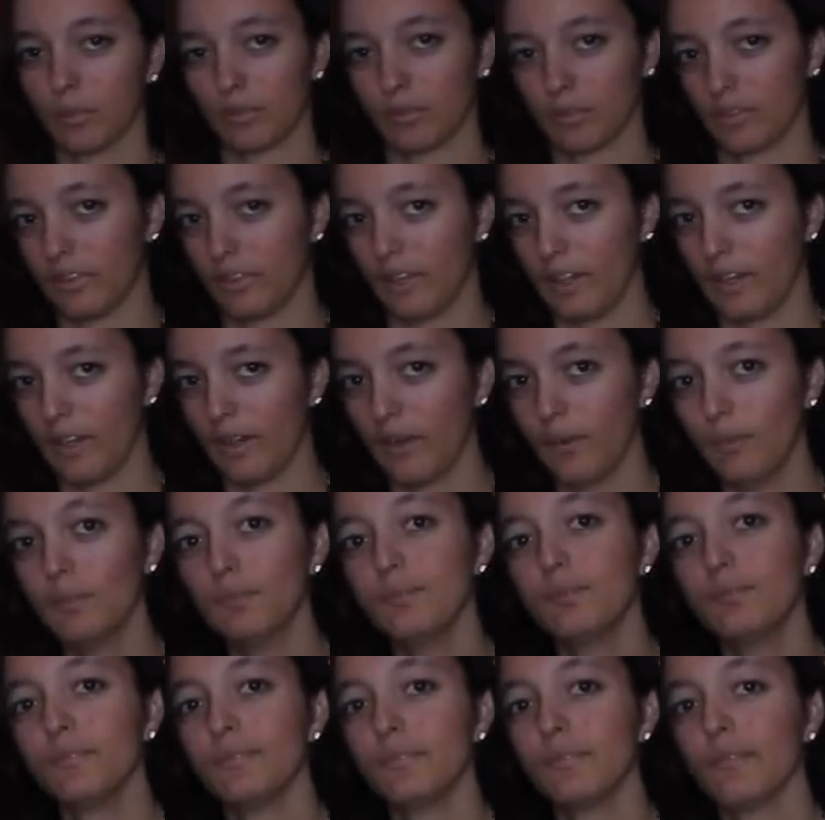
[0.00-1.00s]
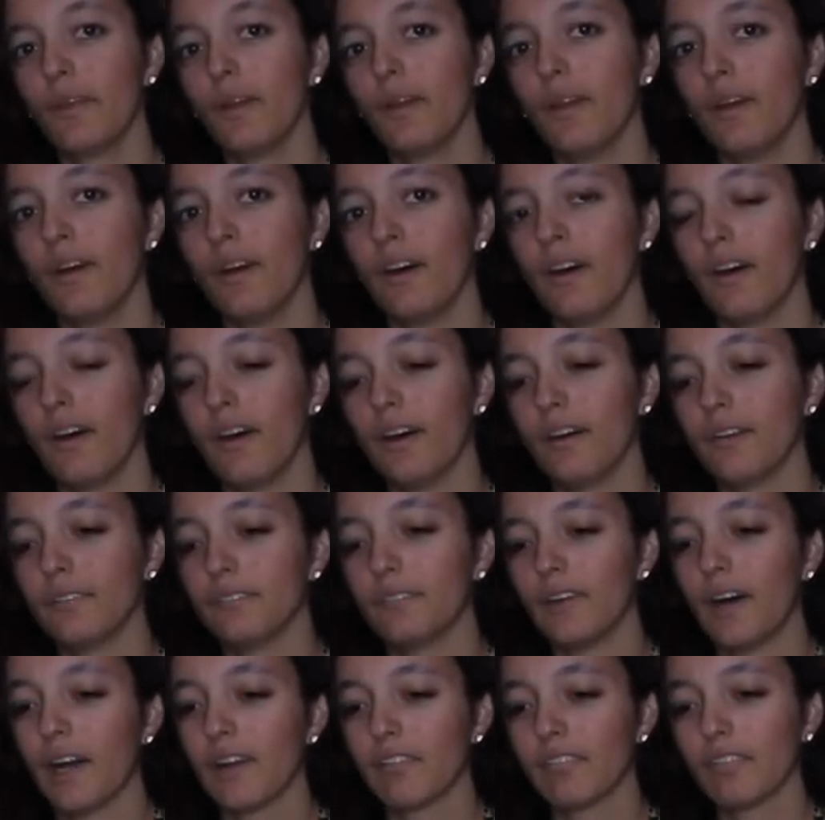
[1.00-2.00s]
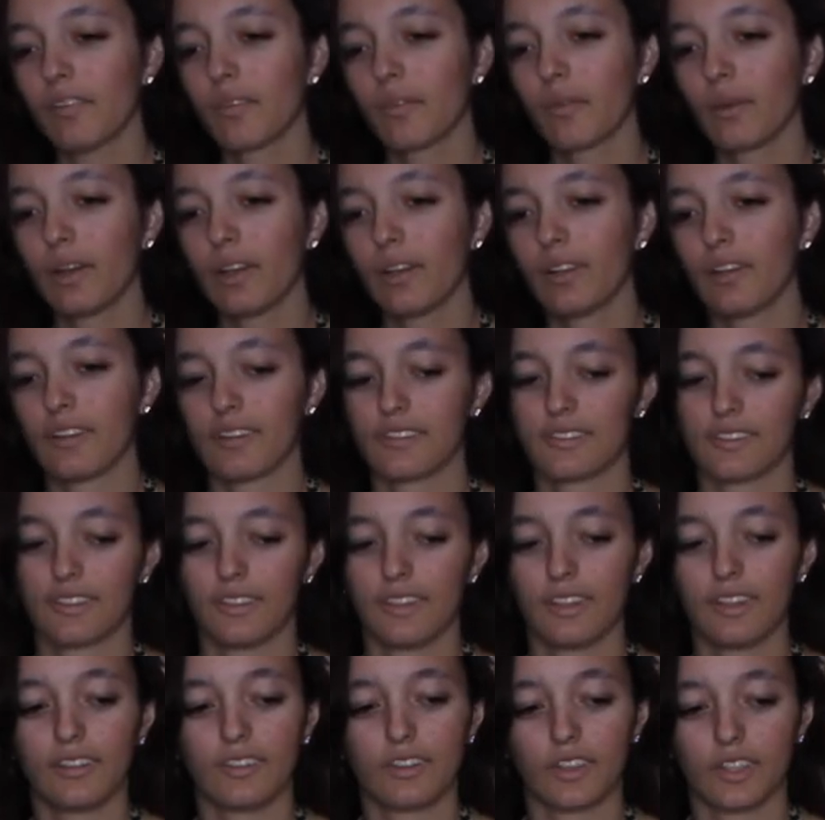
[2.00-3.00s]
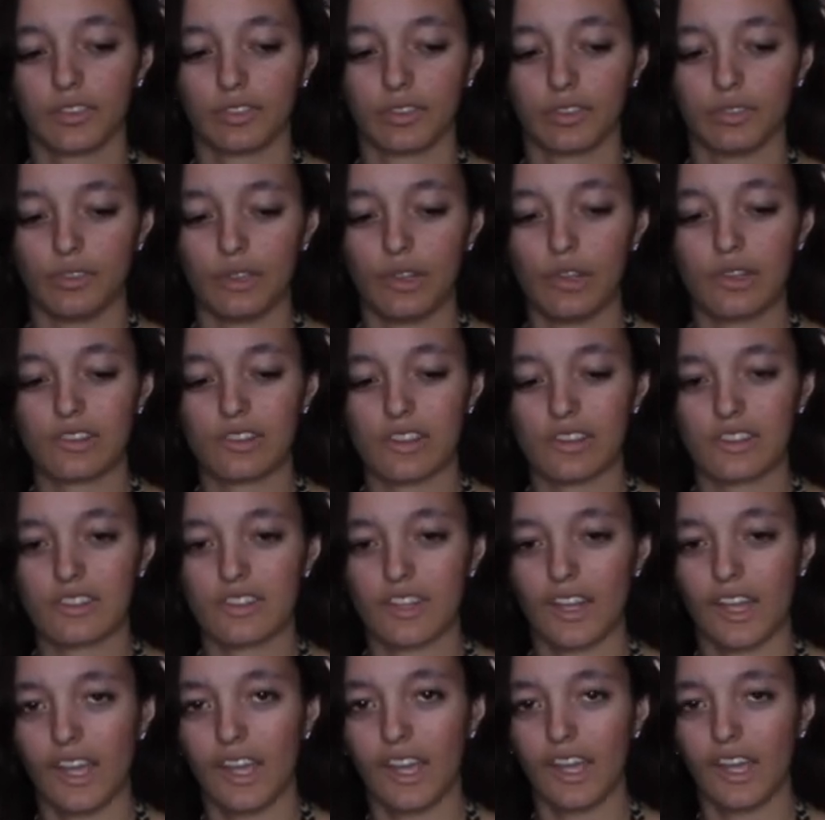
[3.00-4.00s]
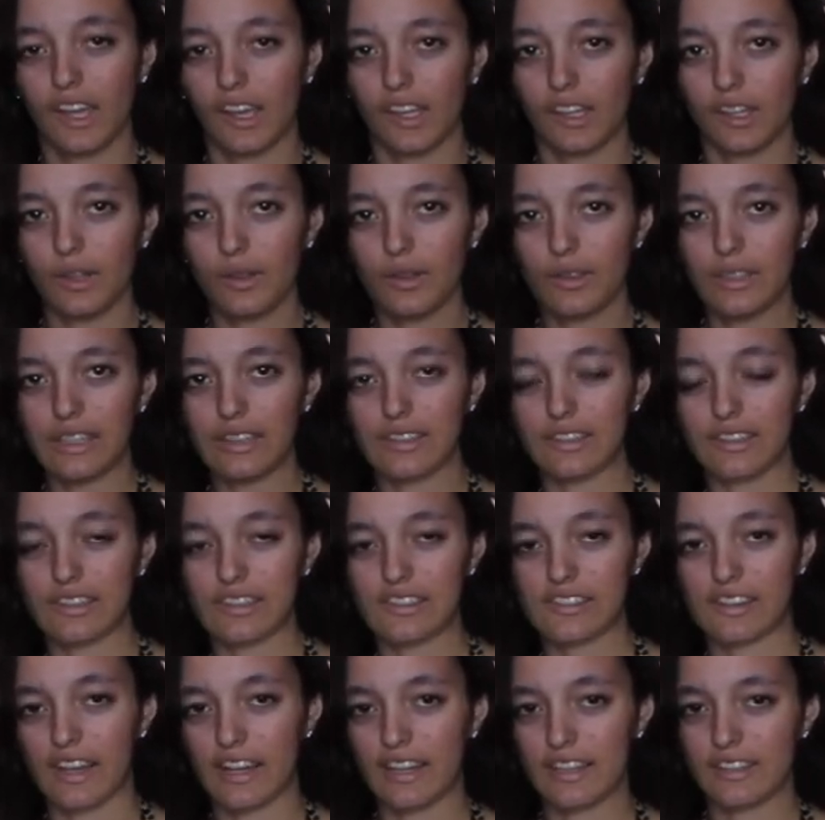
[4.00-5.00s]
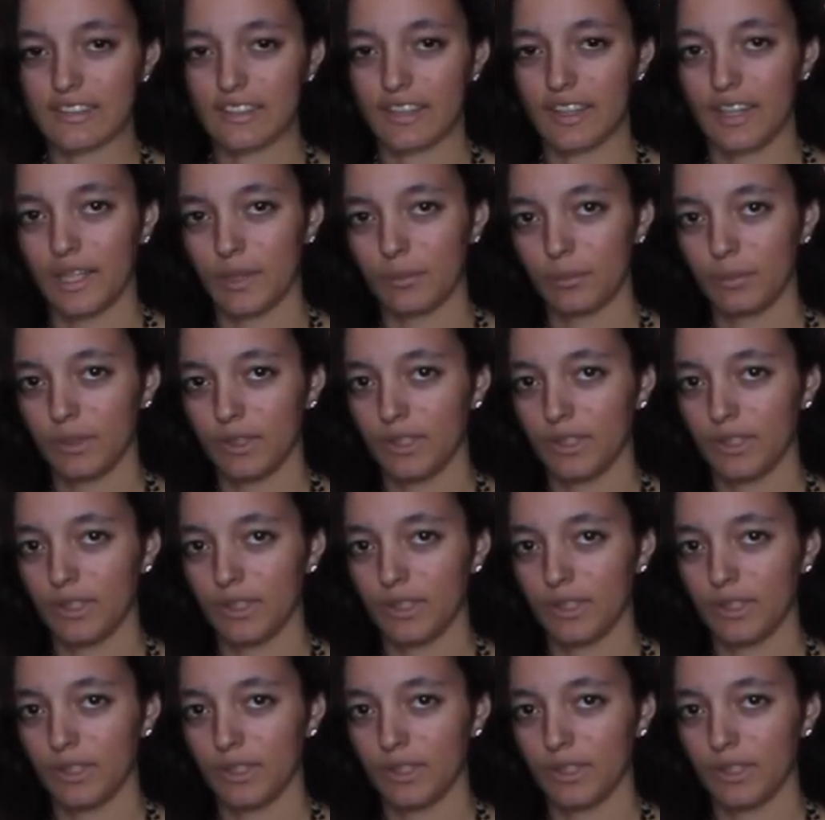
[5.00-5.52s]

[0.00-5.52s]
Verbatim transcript: blurred out. Um, I regret listening to the reviews that say, hey, you need to size up.